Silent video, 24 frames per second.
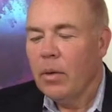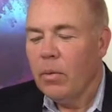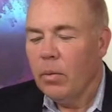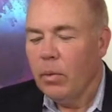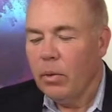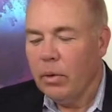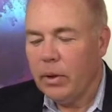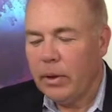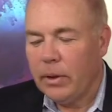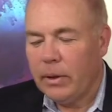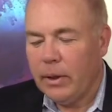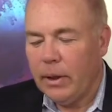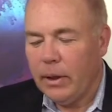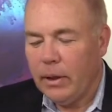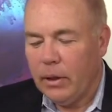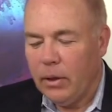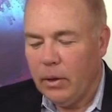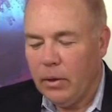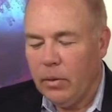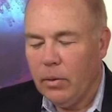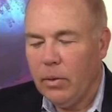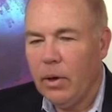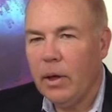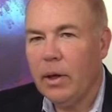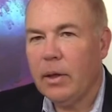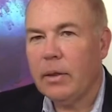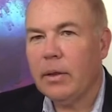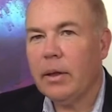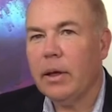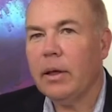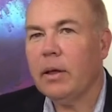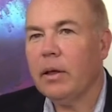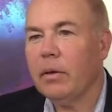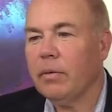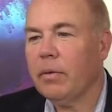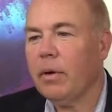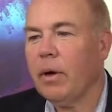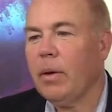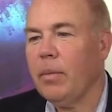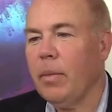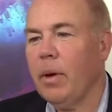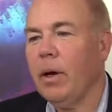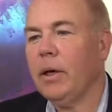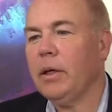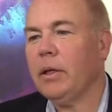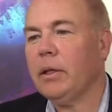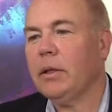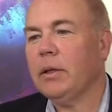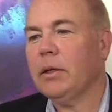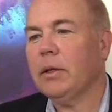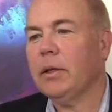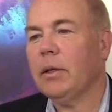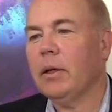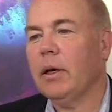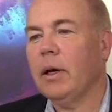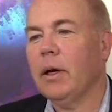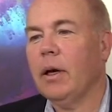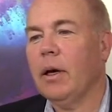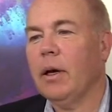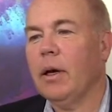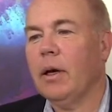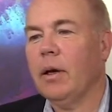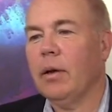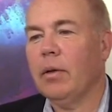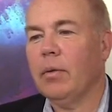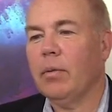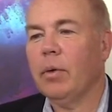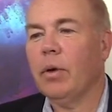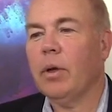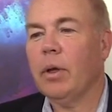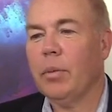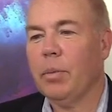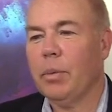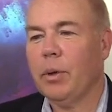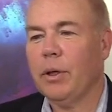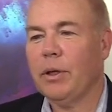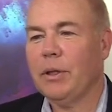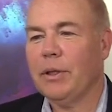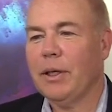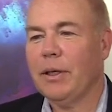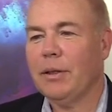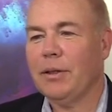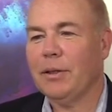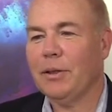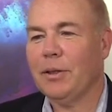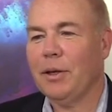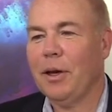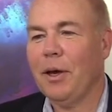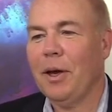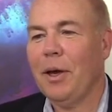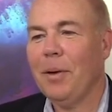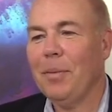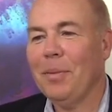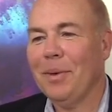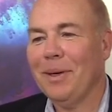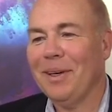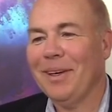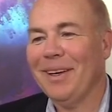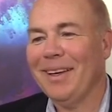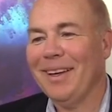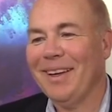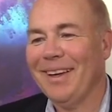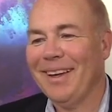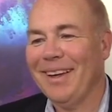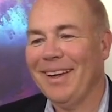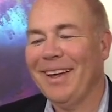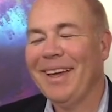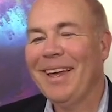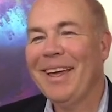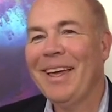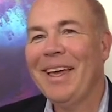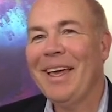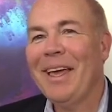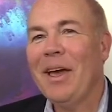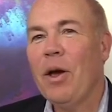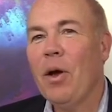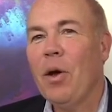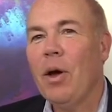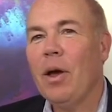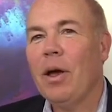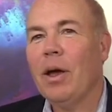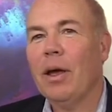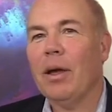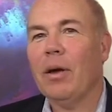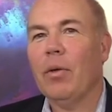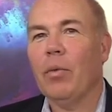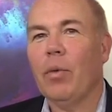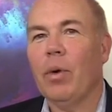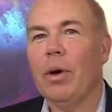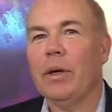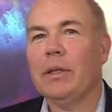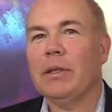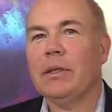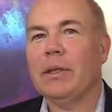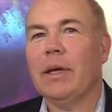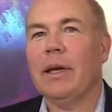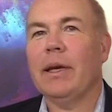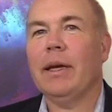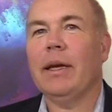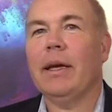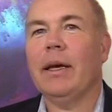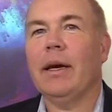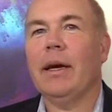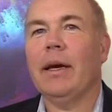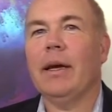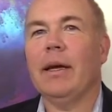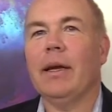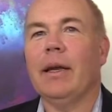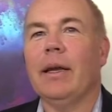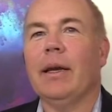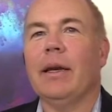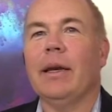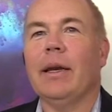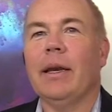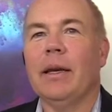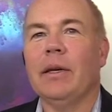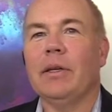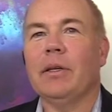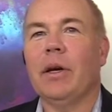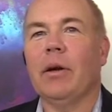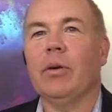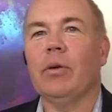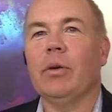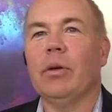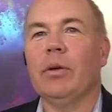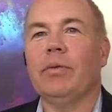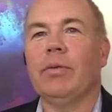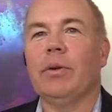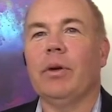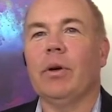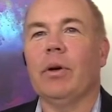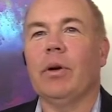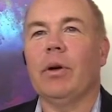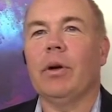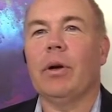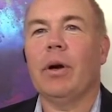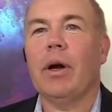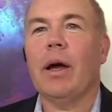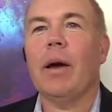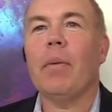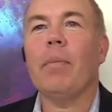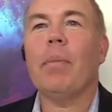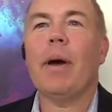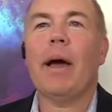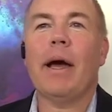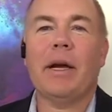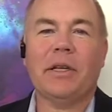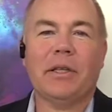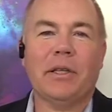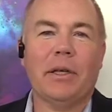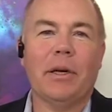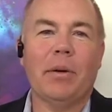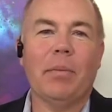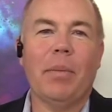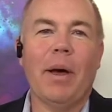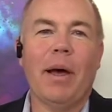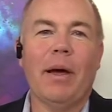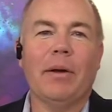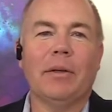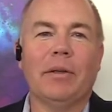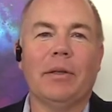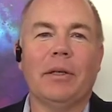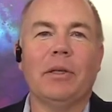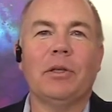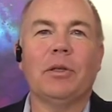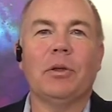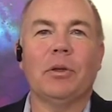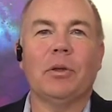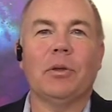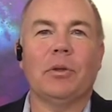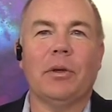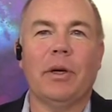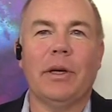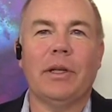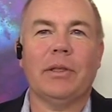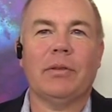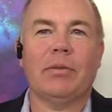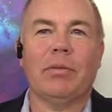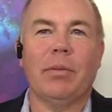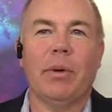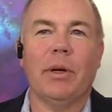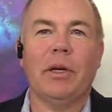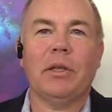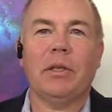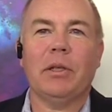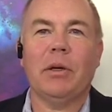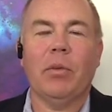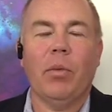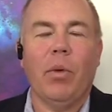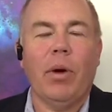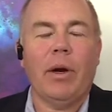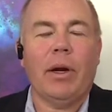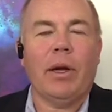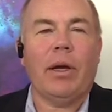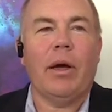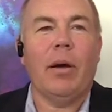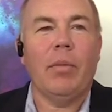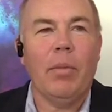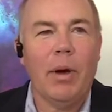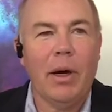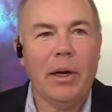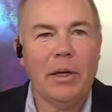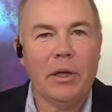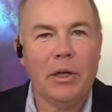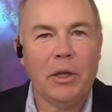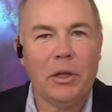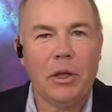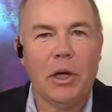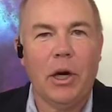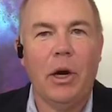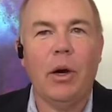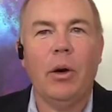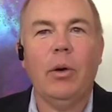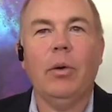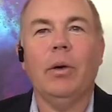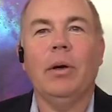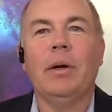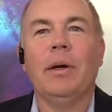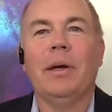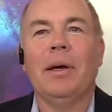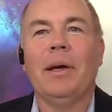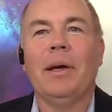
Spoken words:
Well, look, thank you. Thank you very much. Really appreciate the time. And want to say, in general, if you're passionate about digital transformation and want to come on the show,